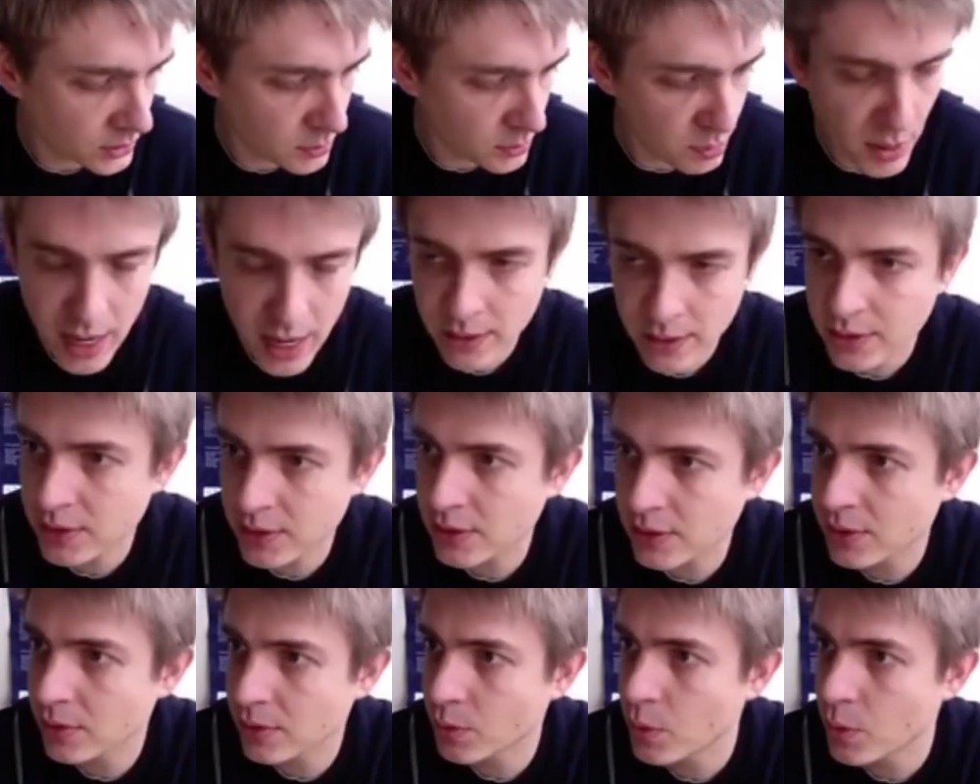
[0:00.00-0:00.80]

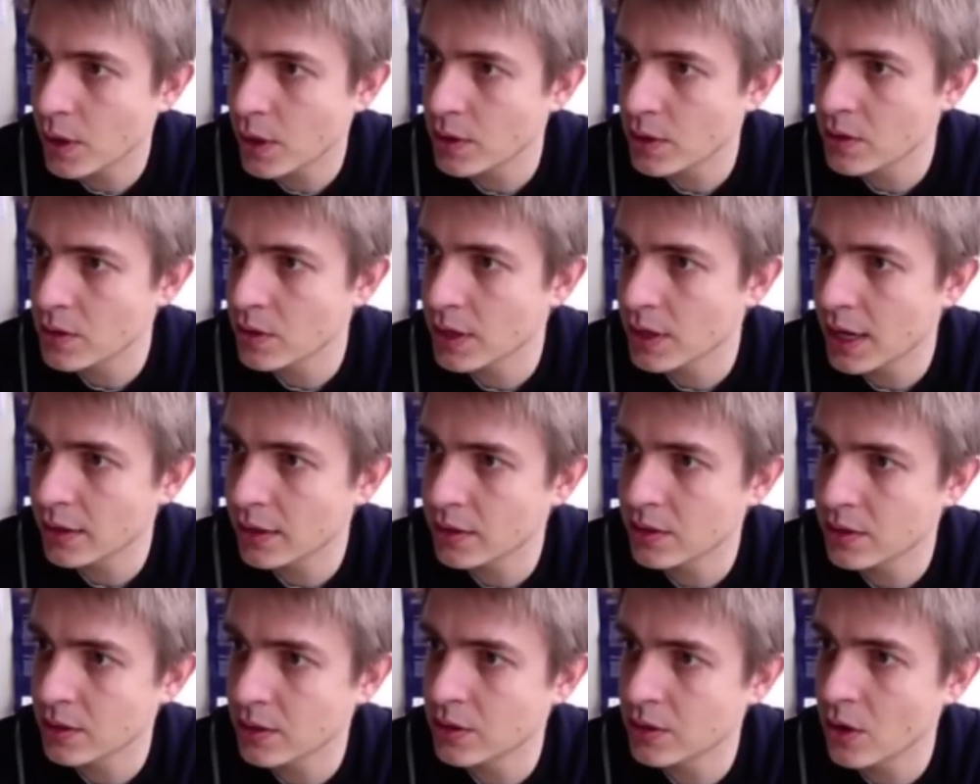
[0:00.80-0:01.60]
pass when you
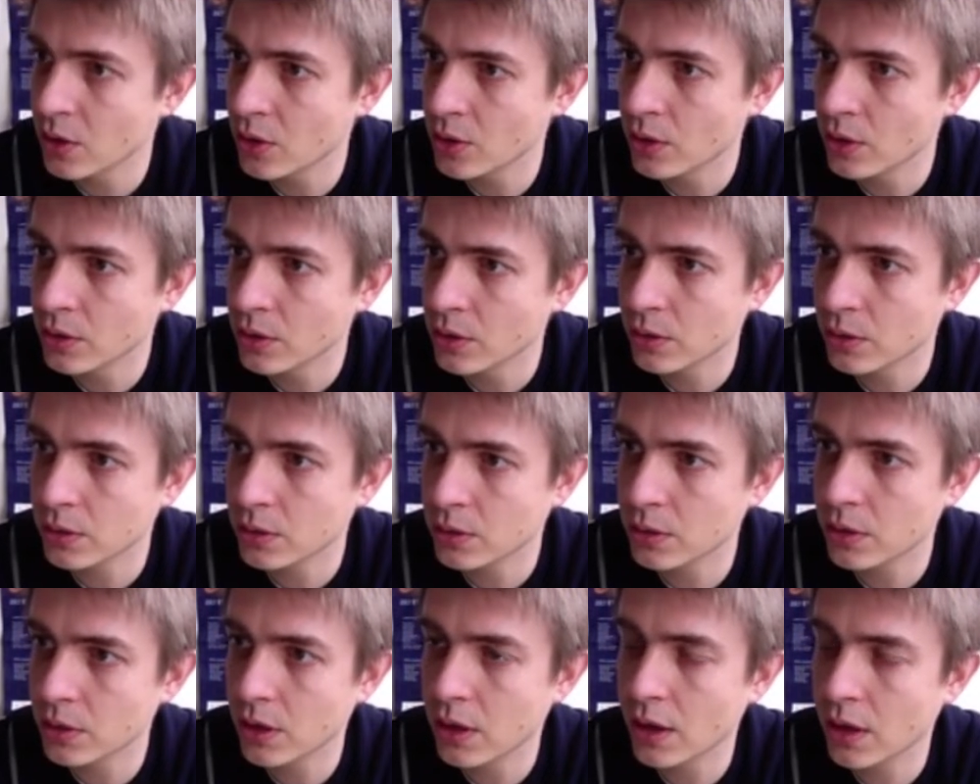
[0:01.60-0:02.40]
get
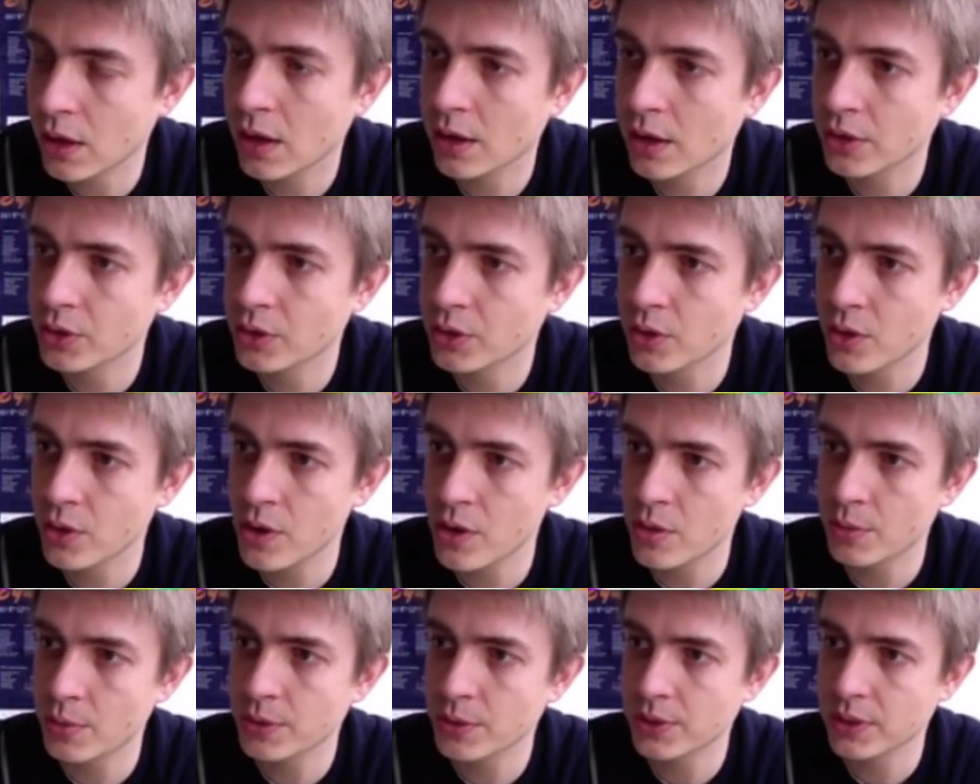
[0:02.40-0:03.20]
non-local
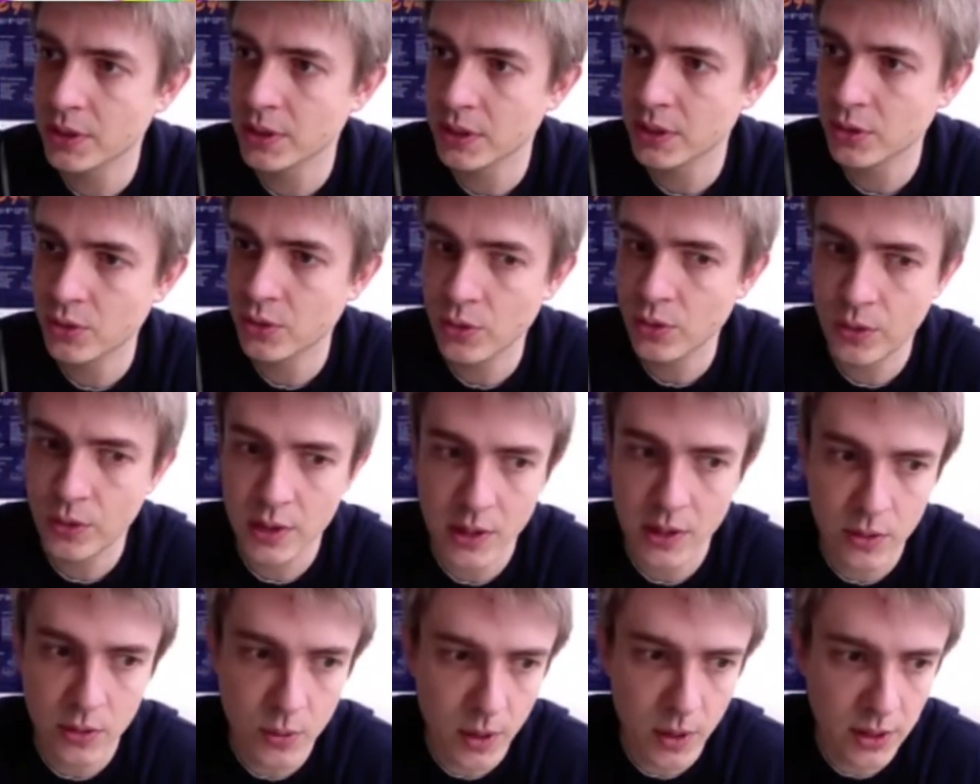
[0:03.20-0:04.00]
terms into the
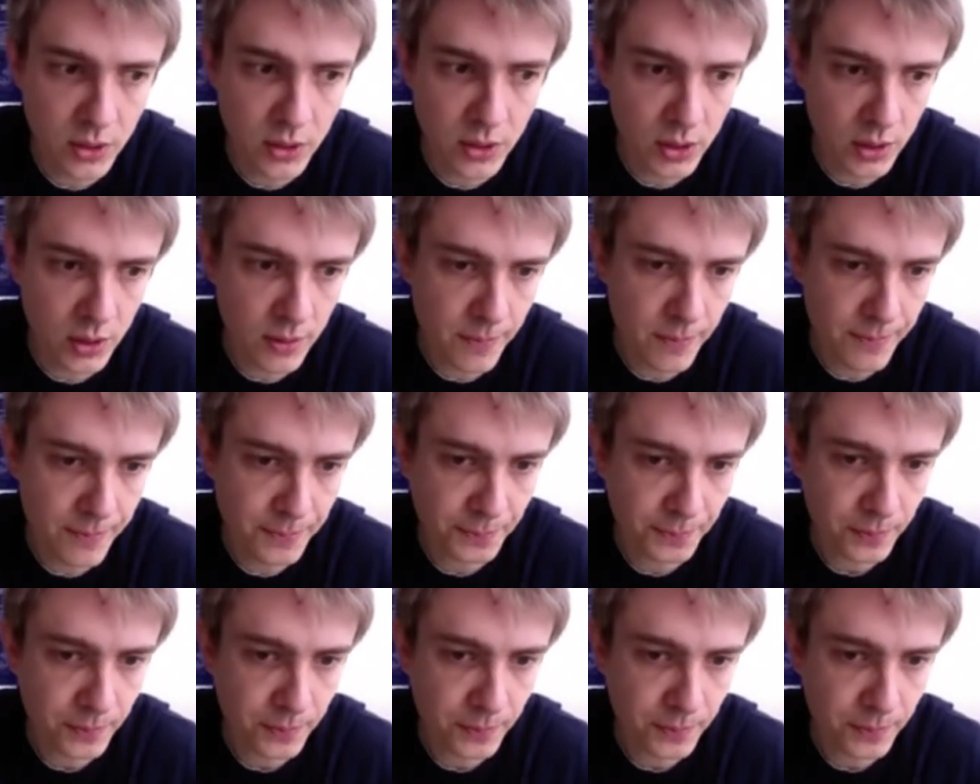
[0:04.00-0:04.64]
equation.